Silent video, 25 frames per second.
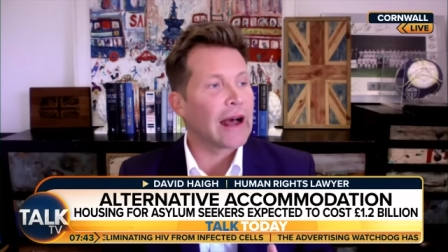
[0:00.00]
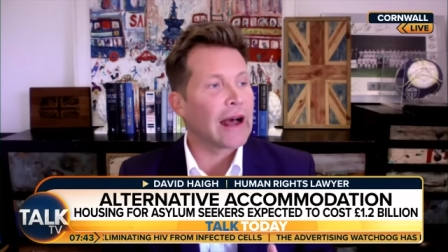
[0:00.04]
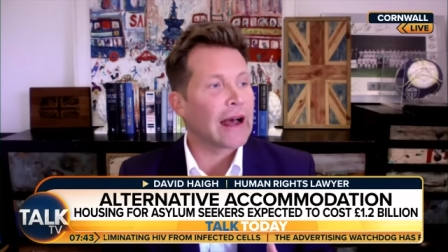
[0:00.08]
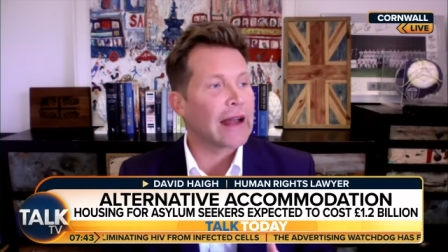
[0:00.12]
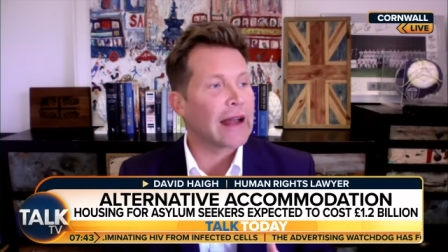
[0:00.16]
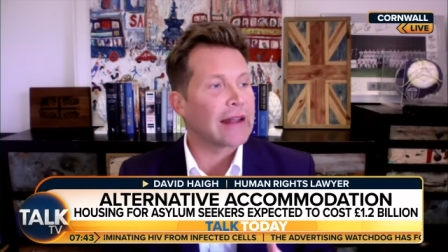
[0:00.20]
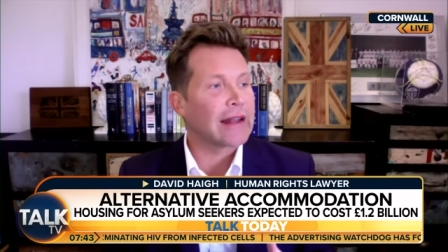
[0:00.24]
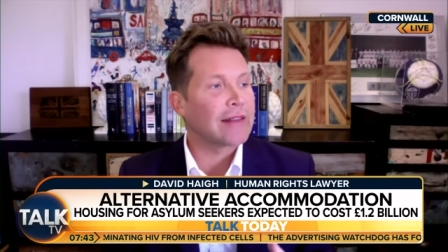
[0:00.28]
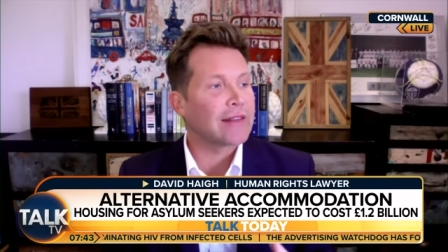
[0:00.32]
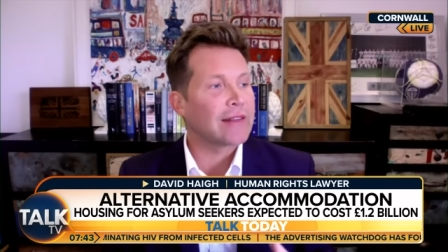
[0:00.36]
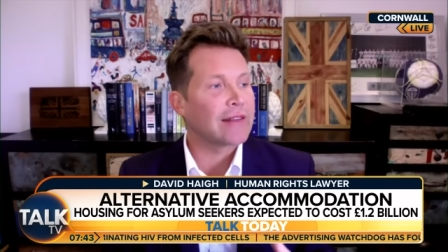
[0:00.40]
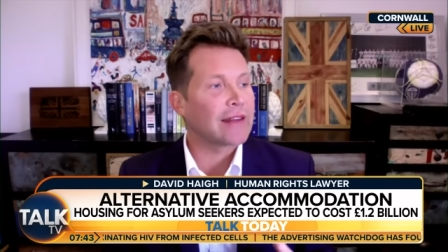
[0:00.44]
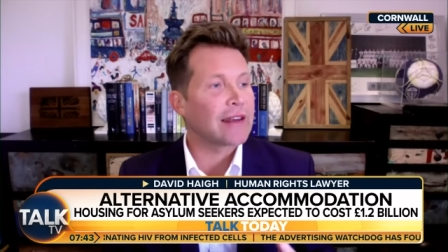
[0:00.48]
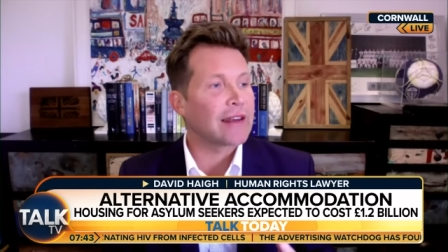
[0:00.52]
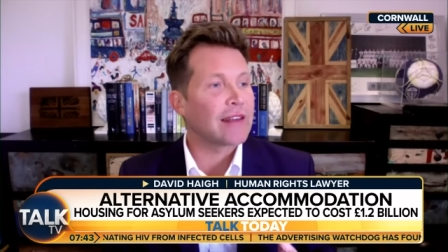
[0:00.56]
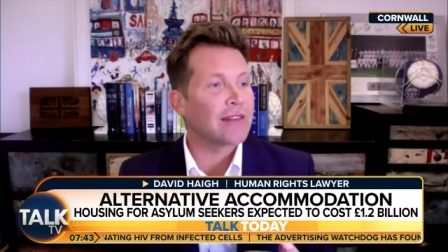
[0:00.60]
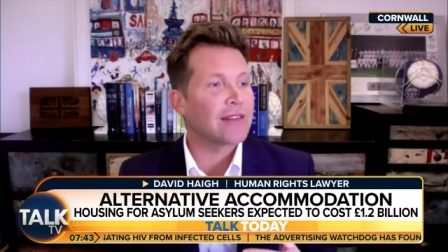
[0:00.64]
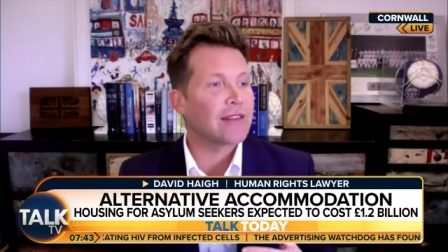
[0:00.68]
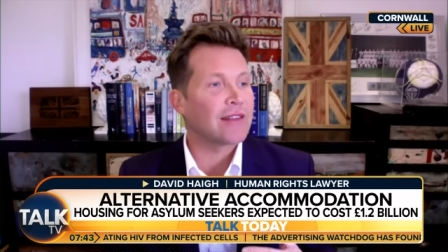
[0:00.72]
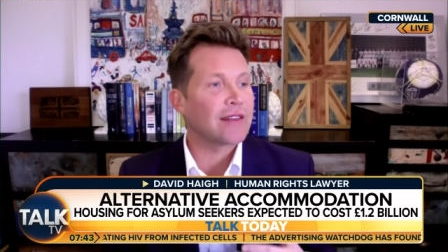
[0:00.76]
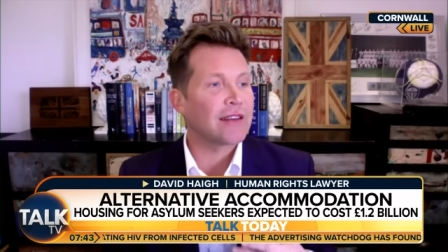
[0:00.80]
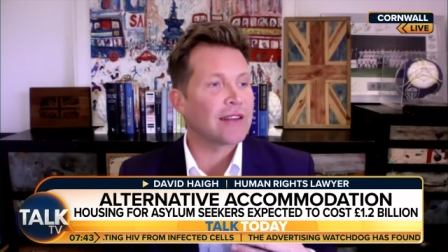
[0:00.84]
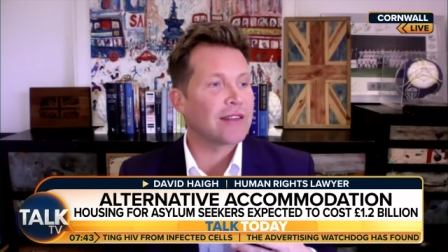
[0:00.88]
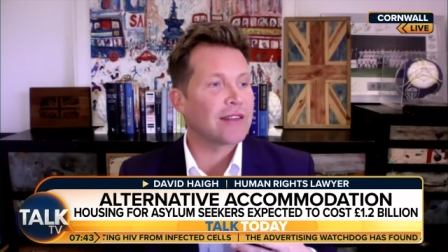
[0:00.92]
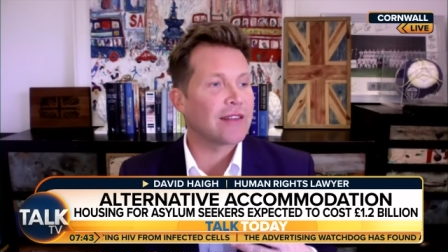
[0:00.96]
And it's
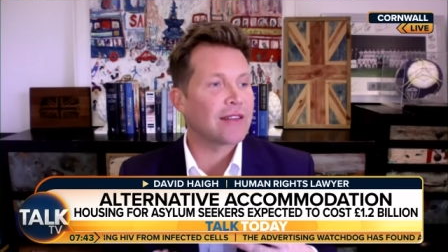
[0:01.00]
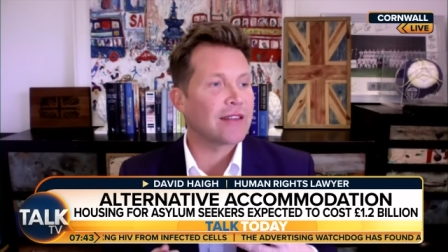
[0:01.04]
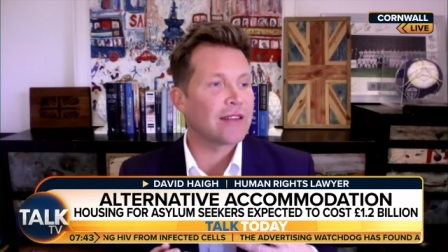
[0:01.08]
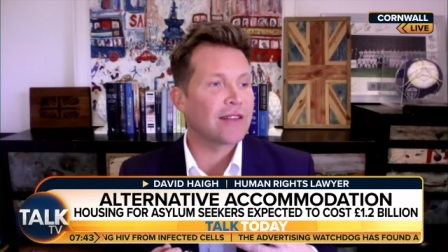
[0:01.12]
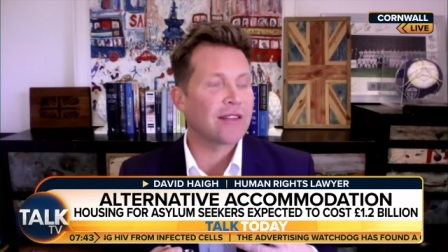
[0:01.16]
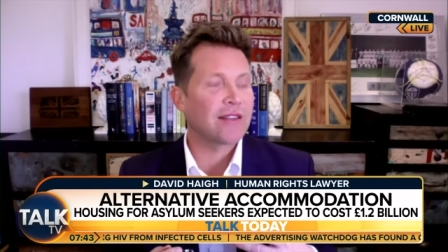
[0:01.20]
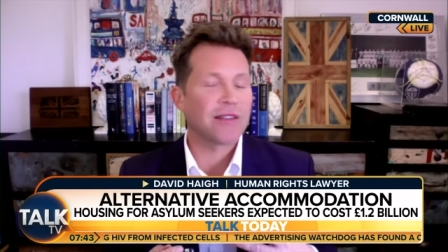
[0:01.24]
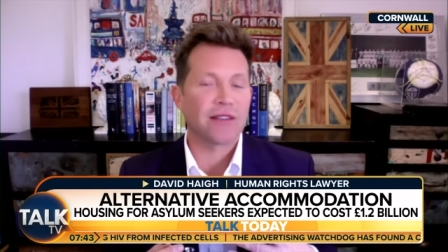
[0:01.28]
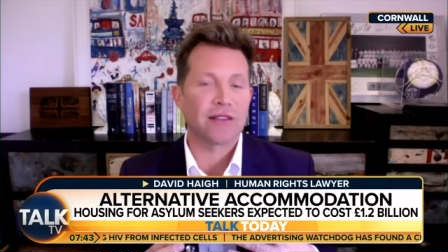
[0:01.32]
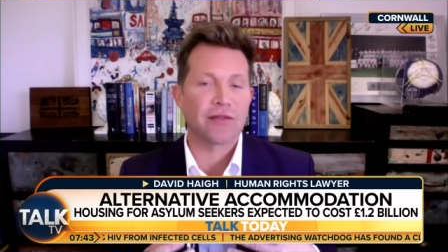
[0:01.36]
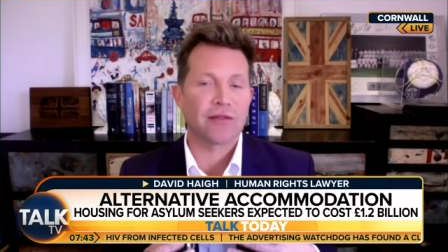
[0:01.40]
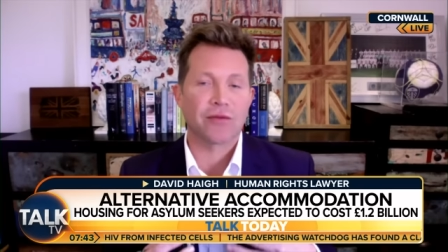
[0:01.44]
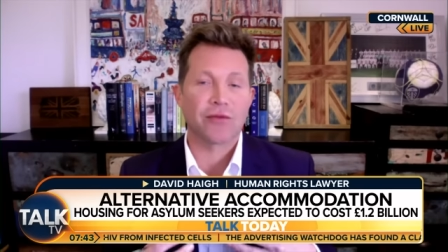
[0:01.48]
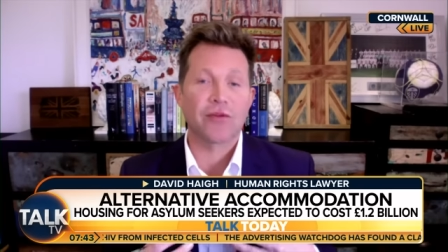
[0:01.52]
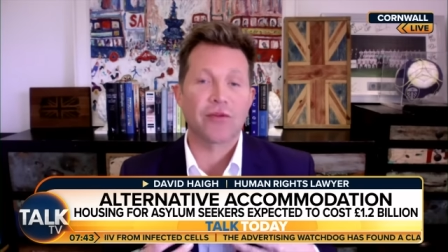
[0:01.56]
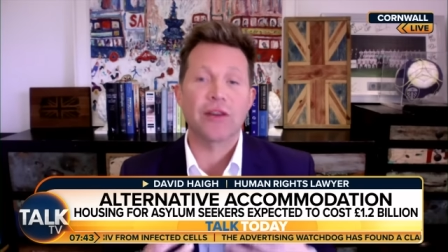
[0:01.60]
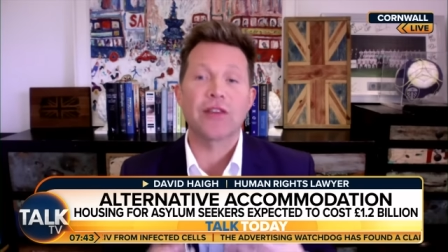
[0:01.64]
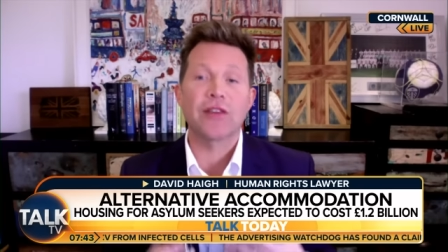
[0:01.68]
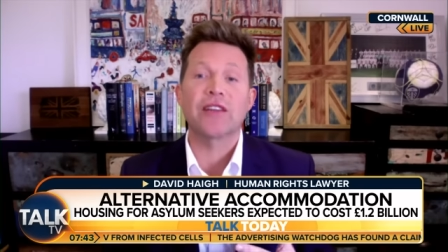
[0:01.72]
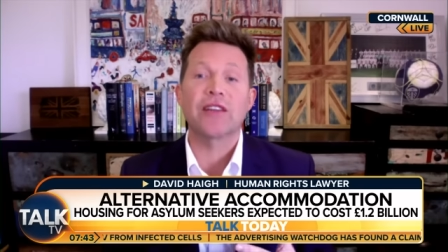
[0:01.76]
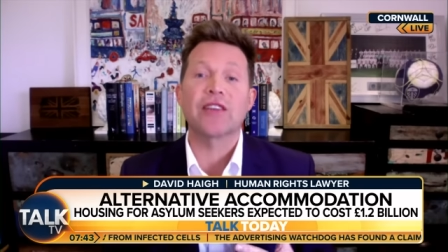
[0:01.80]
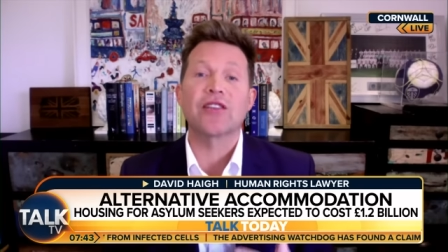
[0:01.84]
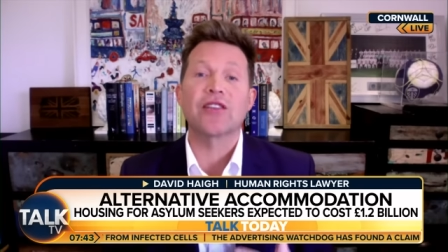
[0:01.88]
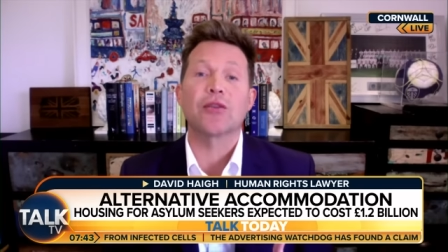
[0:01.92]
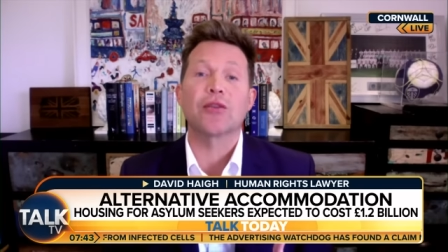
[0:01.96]

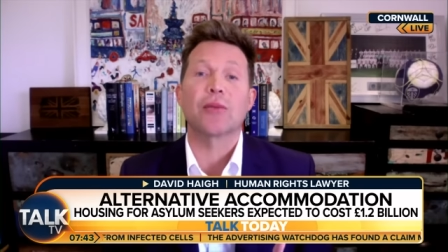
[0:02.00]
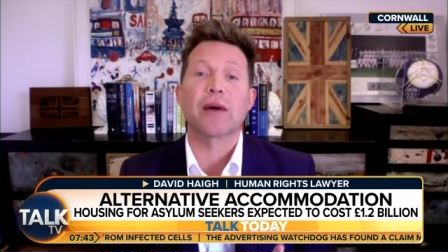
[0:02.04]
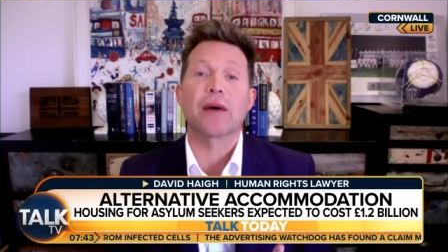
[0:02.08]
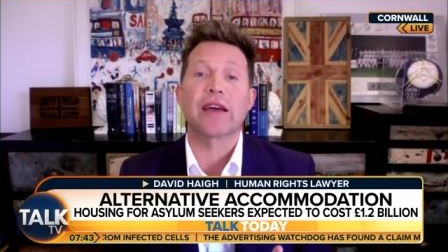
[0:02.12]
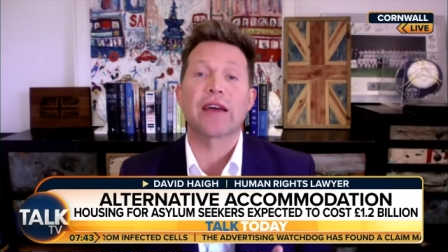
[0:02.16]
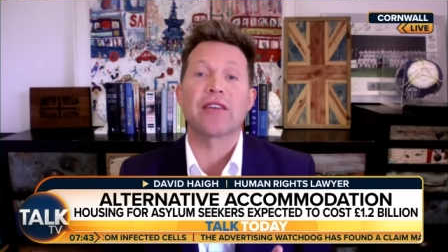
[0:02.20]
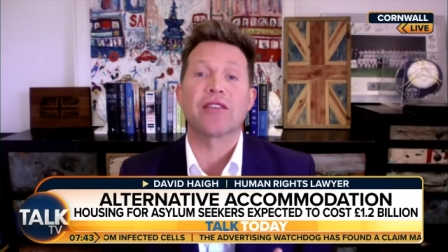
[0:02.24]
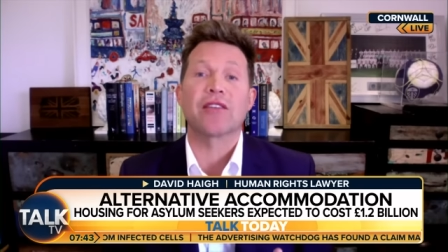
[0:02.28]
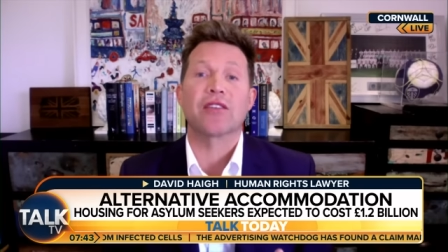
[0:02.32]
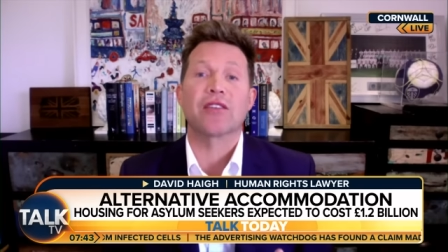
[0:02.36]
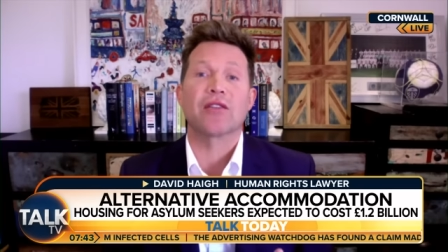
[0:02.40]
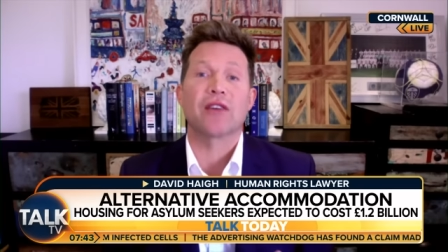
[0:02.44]
52 pages